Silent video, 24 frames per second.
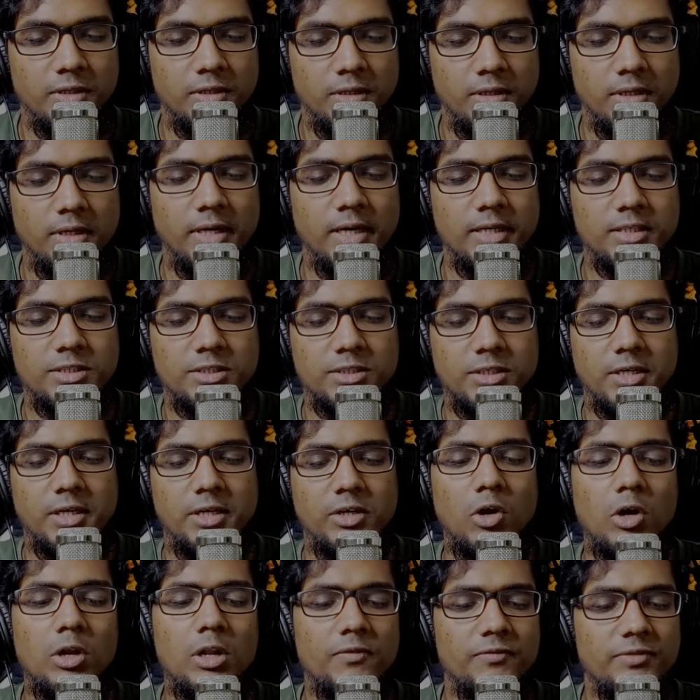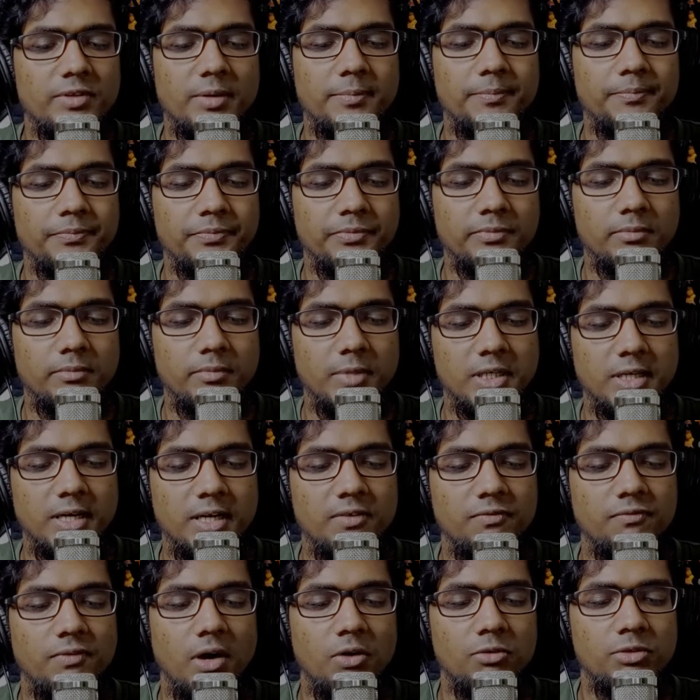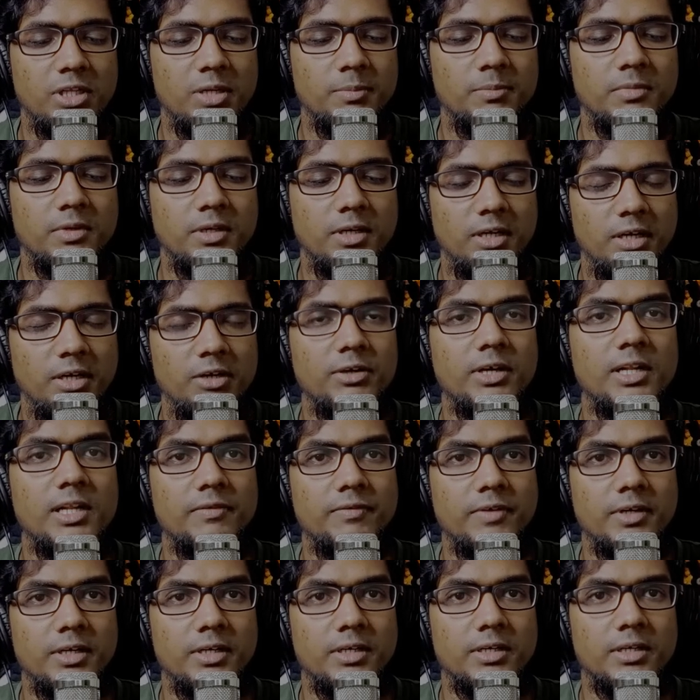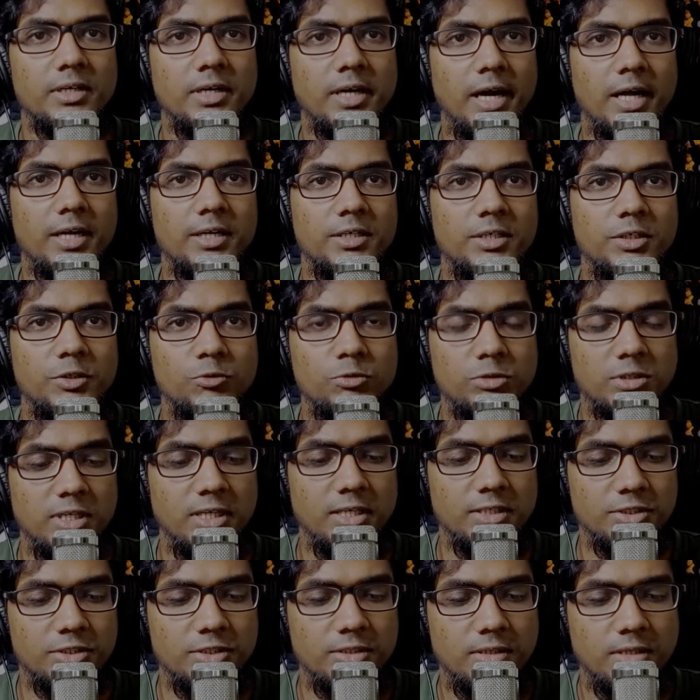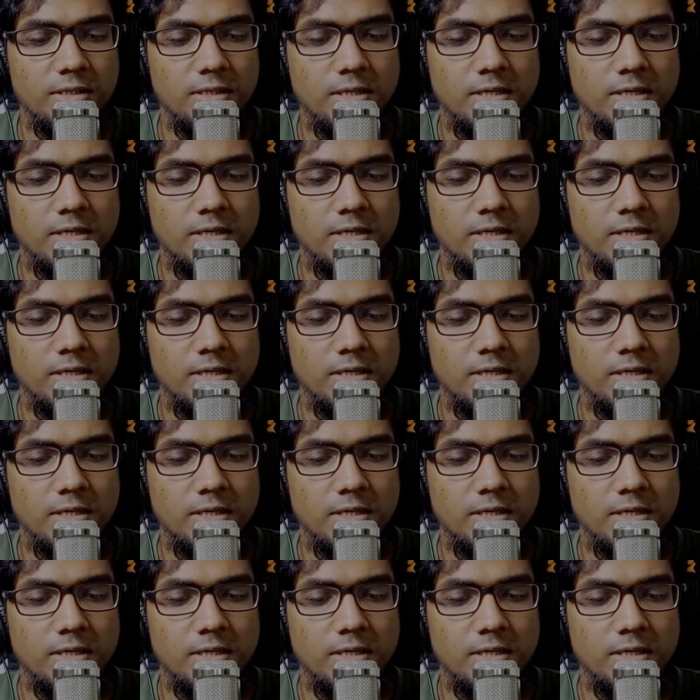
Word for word: he had studied all of them, but had found them irrelevant and useless.